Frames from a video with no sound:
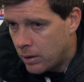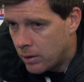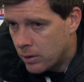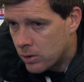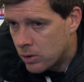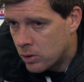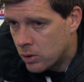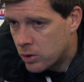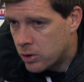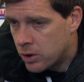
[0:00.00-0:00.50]

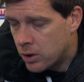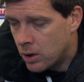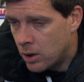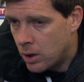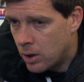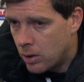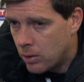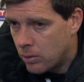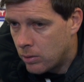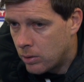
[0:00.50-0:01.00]
such
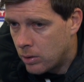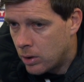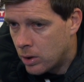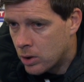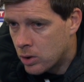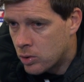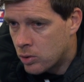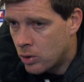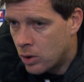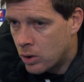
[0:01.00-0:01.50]
a
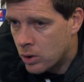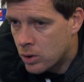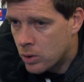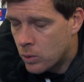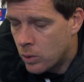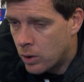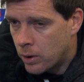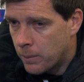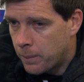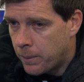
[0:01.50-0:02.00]
strong
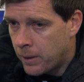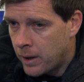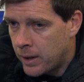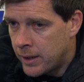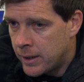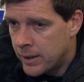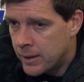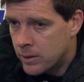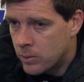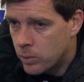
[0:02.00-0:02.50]
squad of
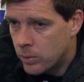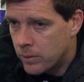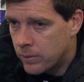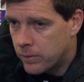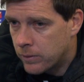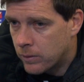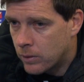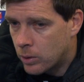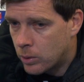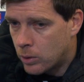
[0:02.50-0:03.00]
players with
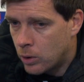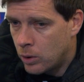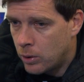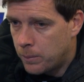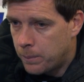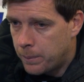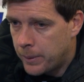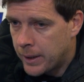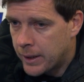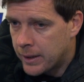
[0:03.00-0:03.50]

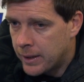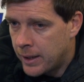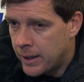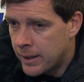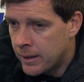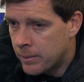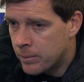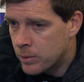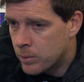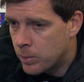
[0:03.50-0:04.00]
good big
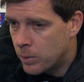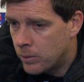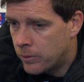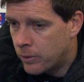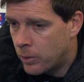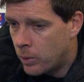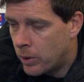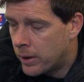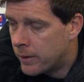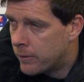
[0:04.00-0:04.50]
names, but
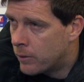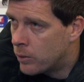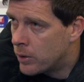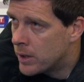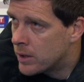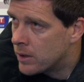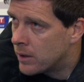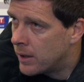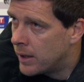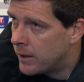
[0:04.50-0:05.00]
for whatever
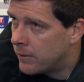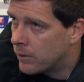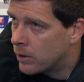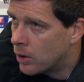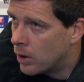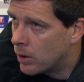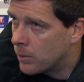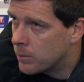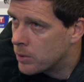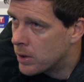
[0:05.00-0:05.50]
reason they haven't
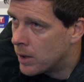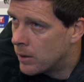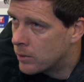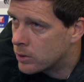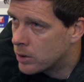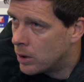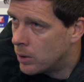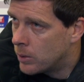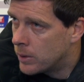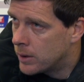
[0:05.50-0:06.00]
got themselves
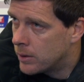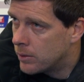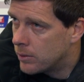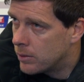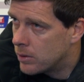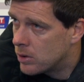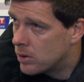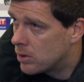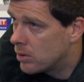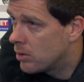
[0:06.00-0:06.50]
going
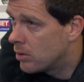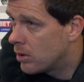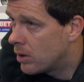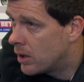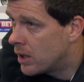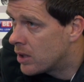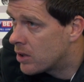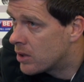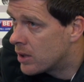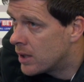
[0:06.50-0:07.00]

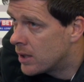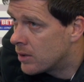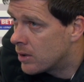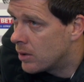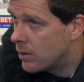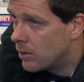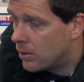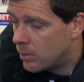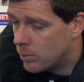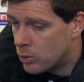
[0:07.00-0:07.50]
this
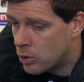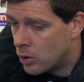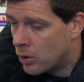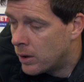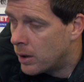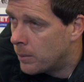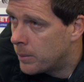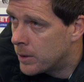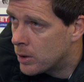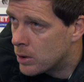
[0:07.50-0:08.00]
season. I'm sure
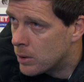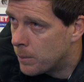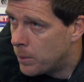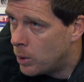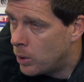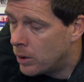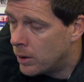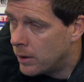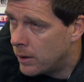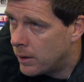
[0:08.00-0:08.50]
they'll be
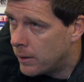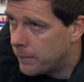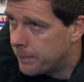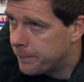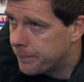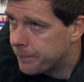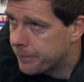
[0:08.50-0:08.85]
disappointed in that.